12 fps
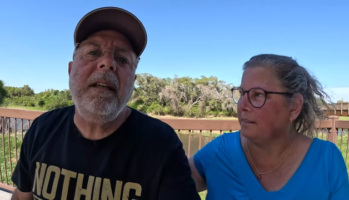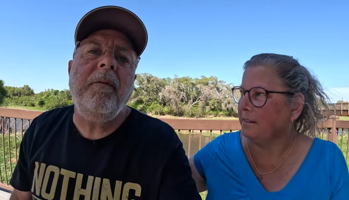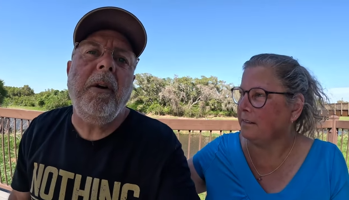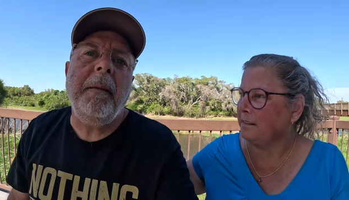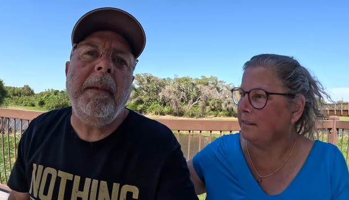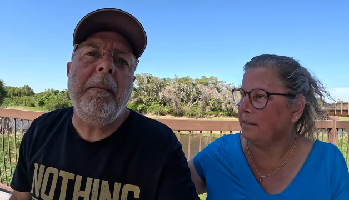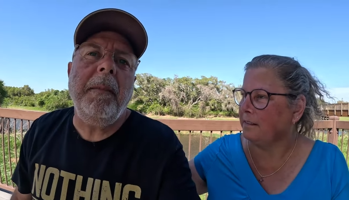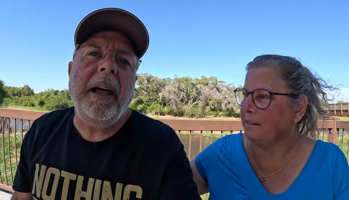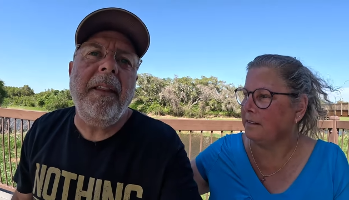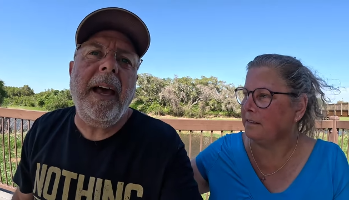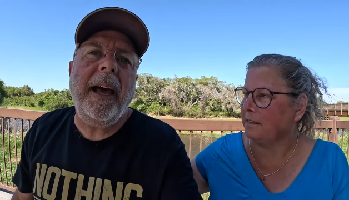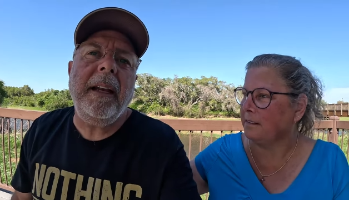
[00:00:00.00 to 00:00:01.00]
Speaker 1: And what I mean by
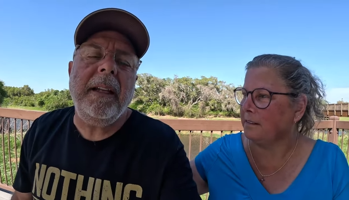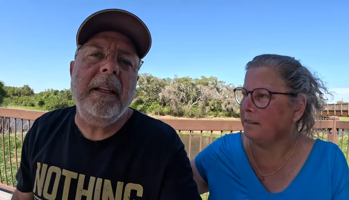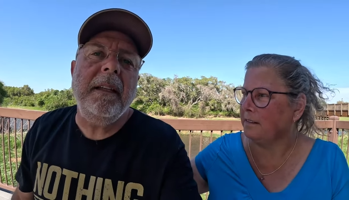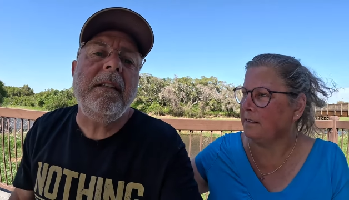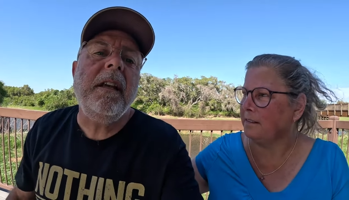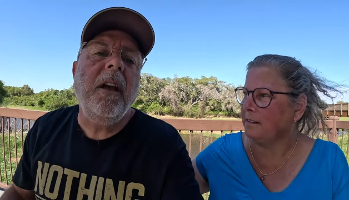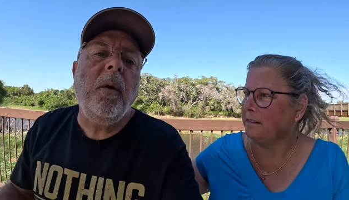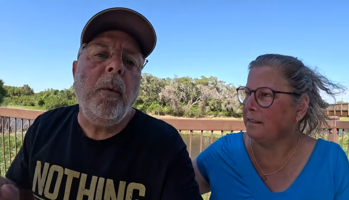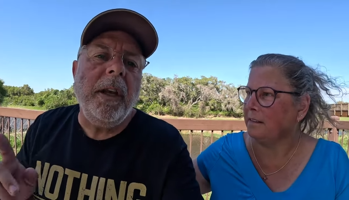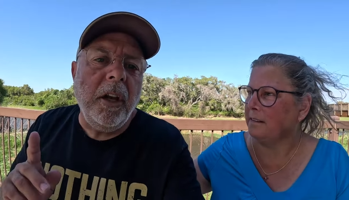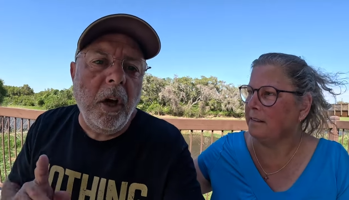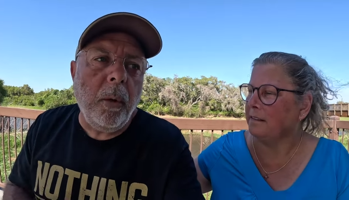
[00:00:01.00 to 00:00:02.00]
that is we
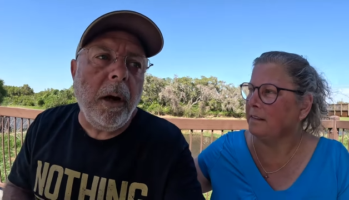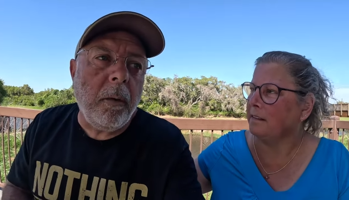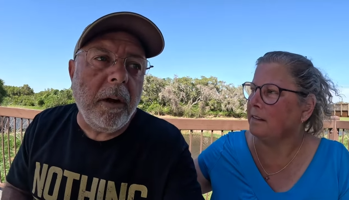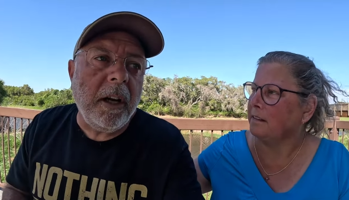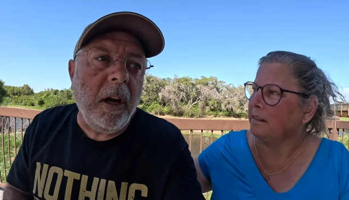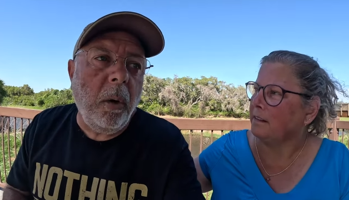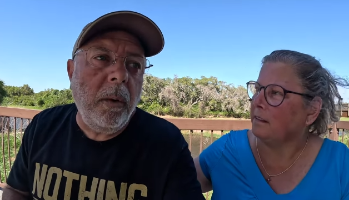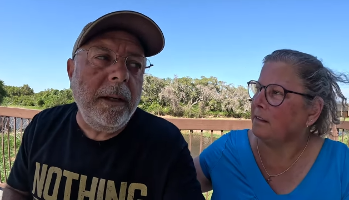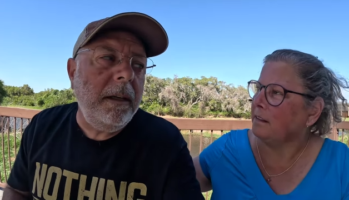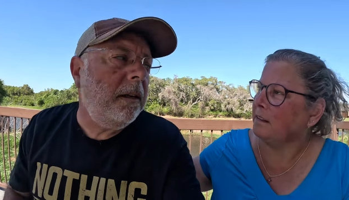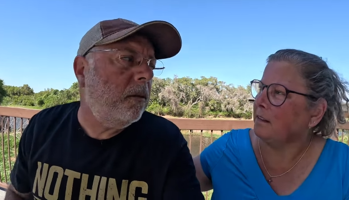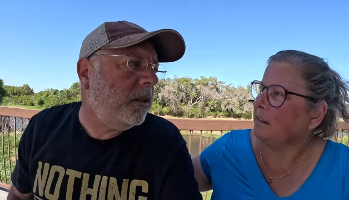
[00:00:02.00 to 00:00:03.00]
know where we're
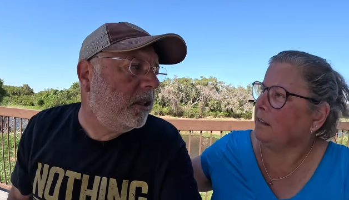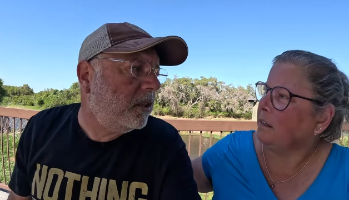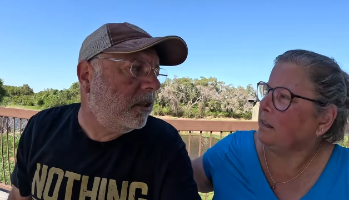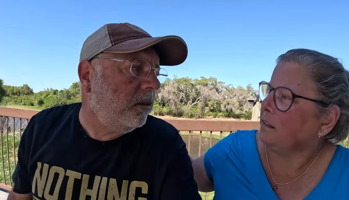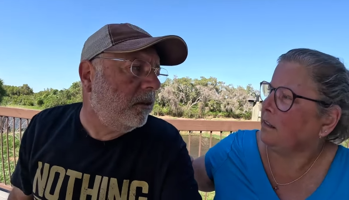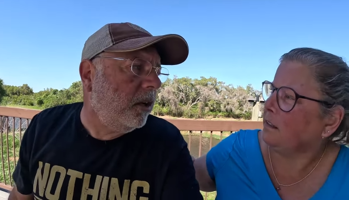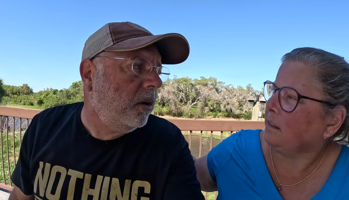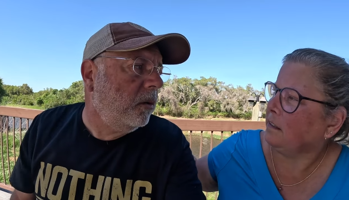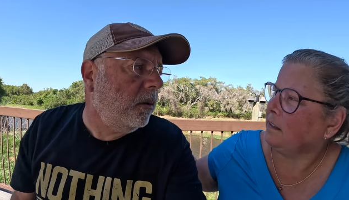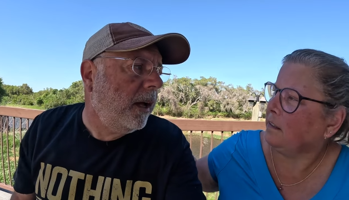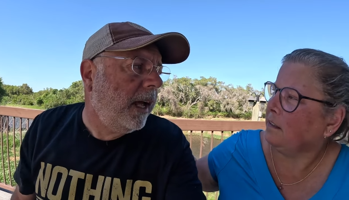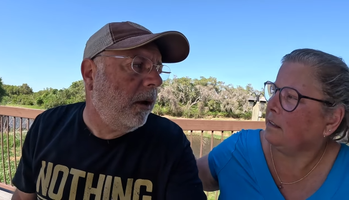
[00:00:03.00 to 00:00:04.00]
going. We just don't know
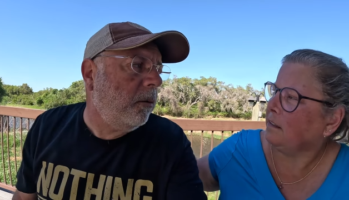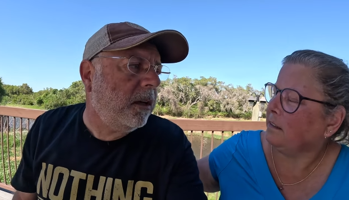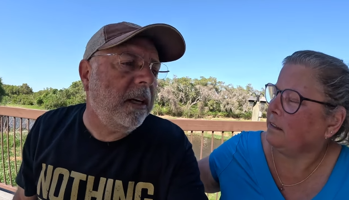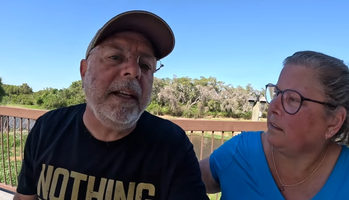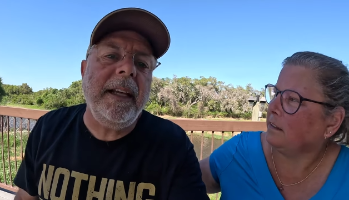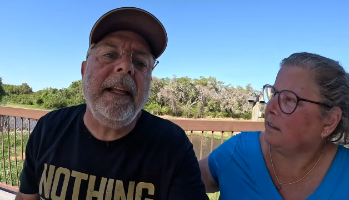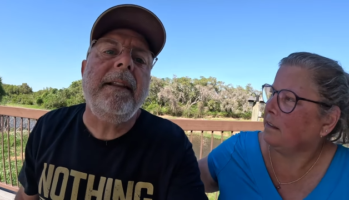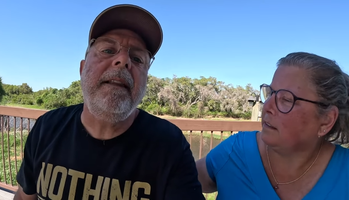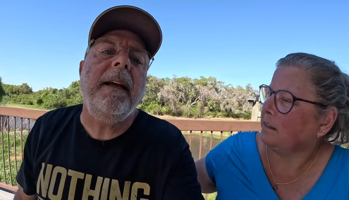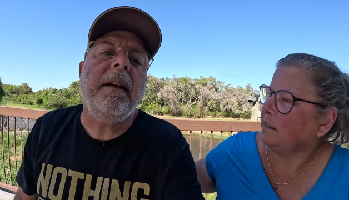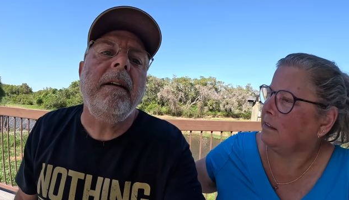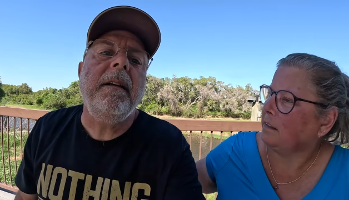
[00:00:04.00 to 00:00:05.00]
how we're going to get
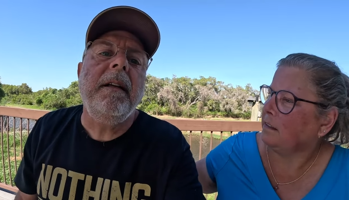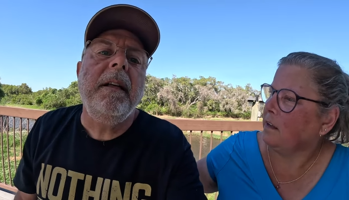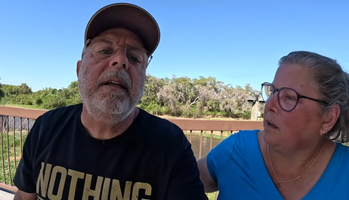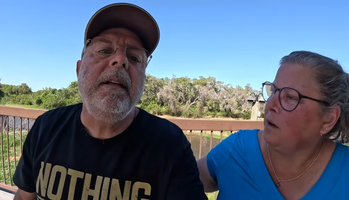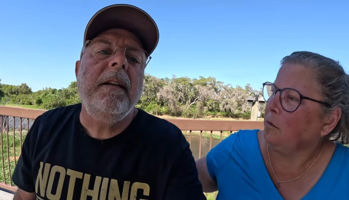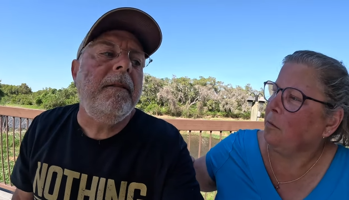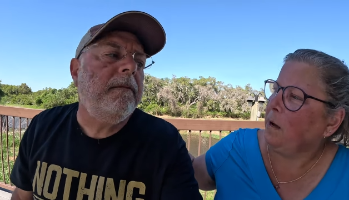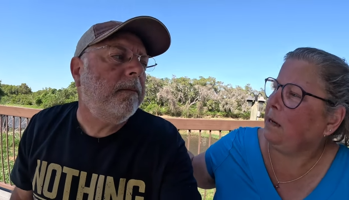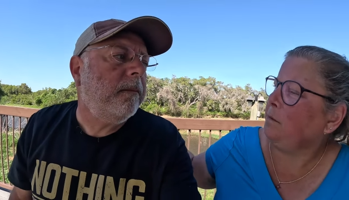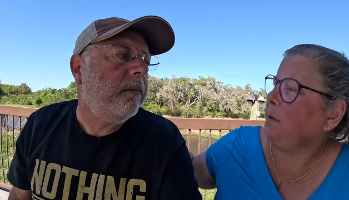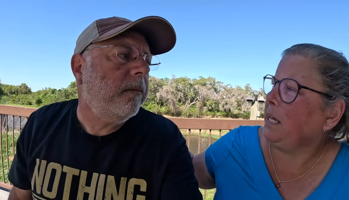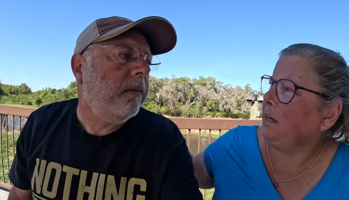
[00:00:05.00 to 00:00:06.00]
there.
Speaker 2: Wait a
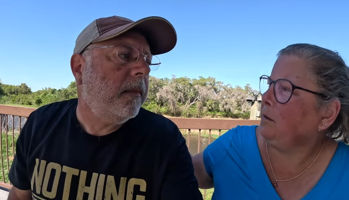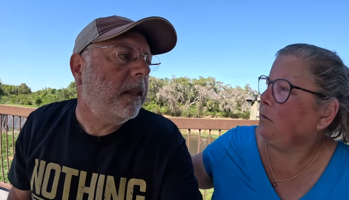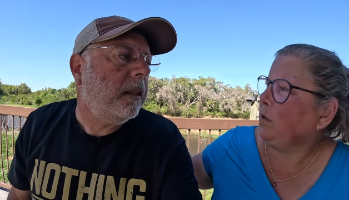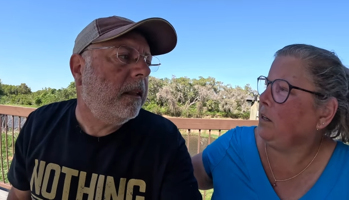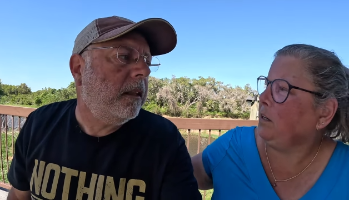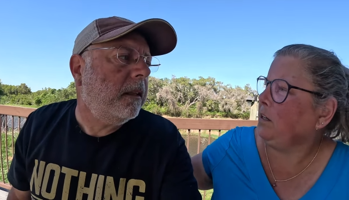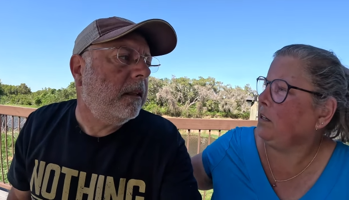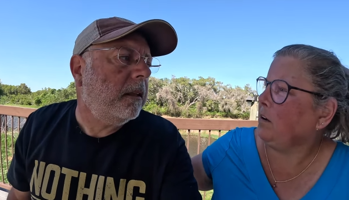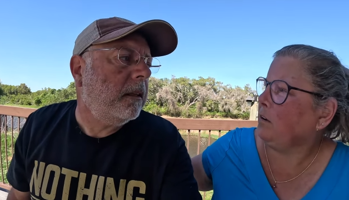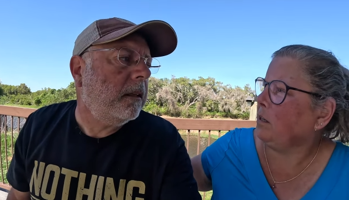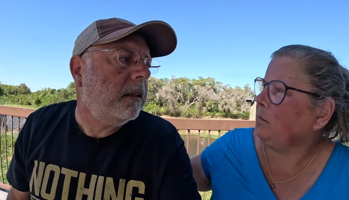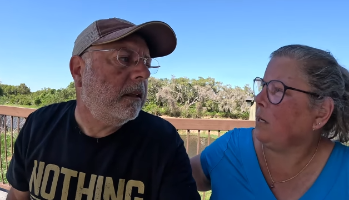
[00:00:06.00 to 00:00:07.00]
minute. What are you
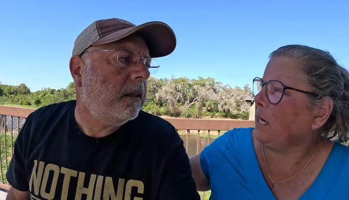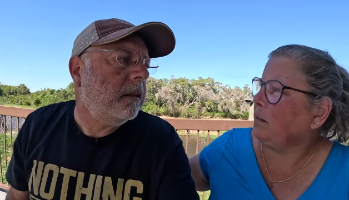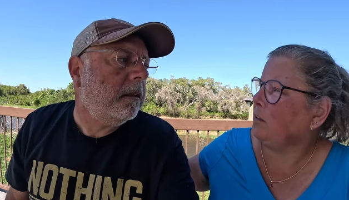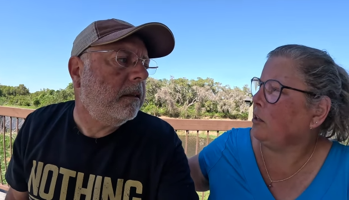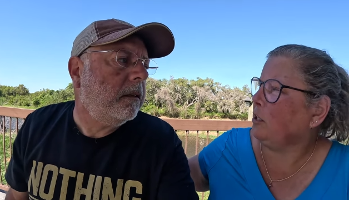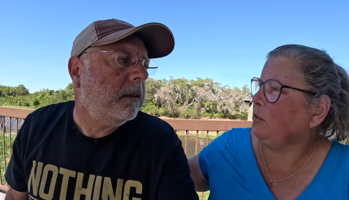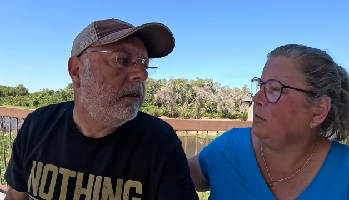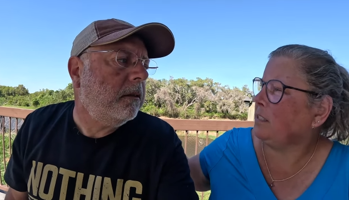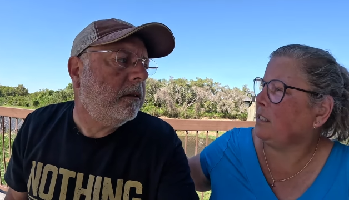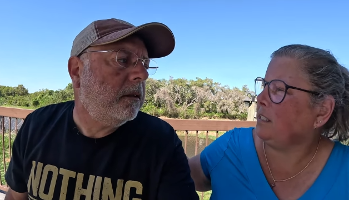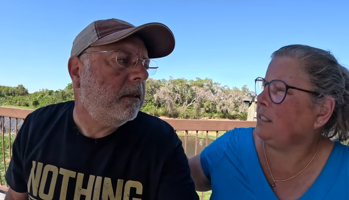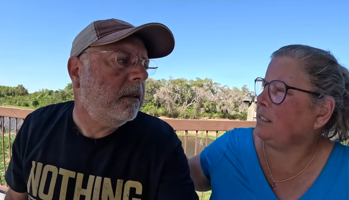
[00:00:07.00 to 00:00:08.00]
talking about?
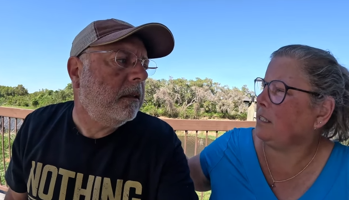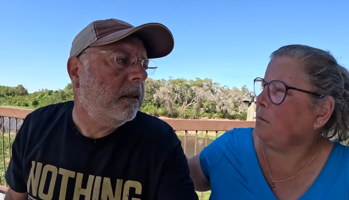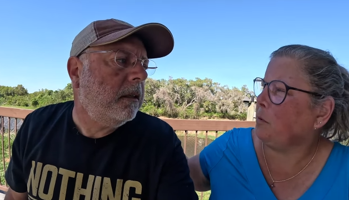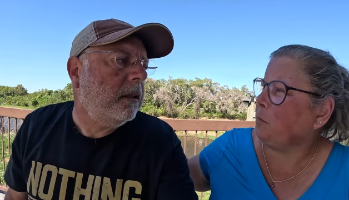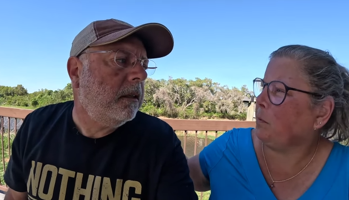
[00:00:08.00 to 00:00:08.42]
Loosely summer